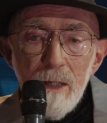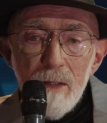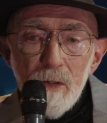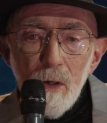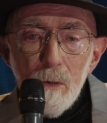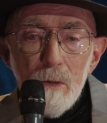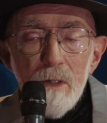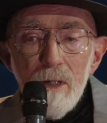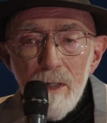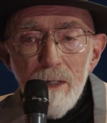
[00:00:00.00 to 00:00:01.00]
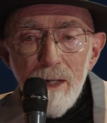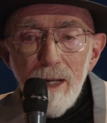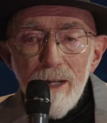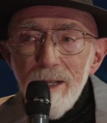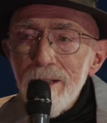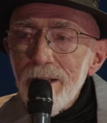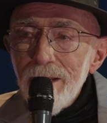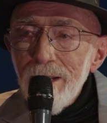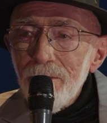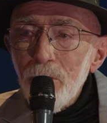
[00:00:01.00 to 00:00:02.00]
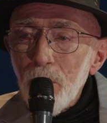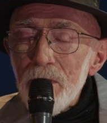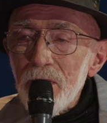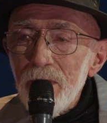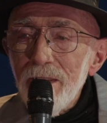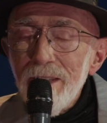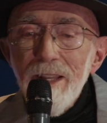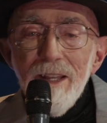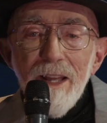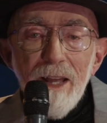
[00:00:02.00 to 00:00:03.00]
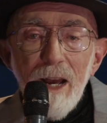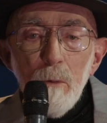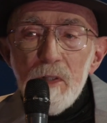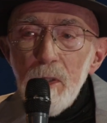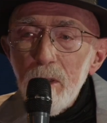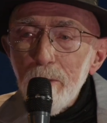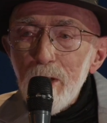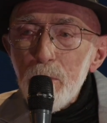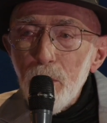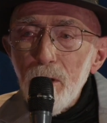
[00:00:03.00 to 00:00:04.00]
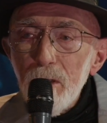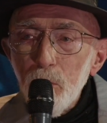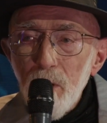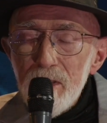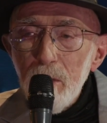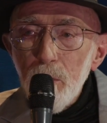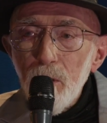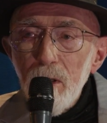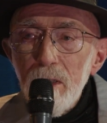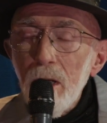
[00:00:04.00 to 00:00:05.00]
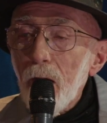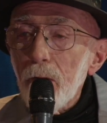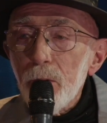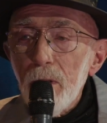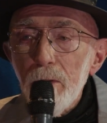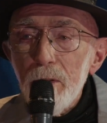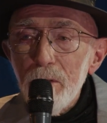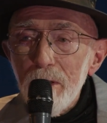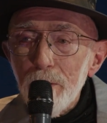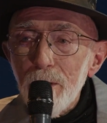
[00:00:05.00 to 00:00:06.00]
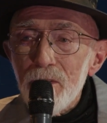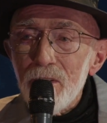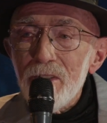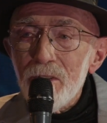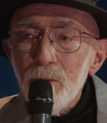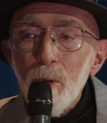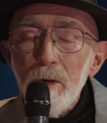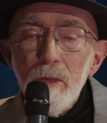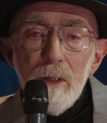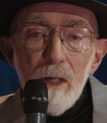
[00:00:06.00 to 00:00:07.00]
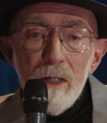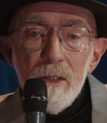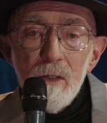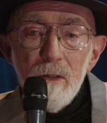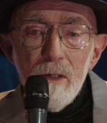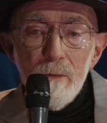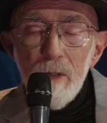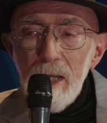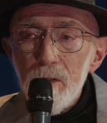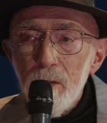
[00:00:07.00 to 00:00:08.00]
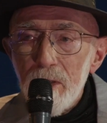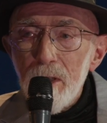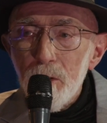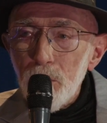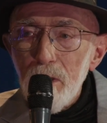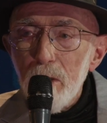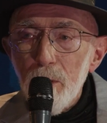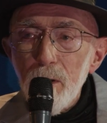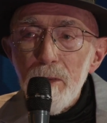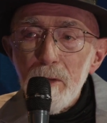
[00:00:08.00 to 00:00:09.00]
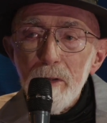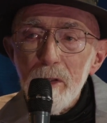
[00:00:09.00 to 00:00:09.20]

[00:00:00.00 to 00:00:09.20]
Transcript: So how was the universe born? Was it born? Are there other universes? What are the laws of nature that control the birth of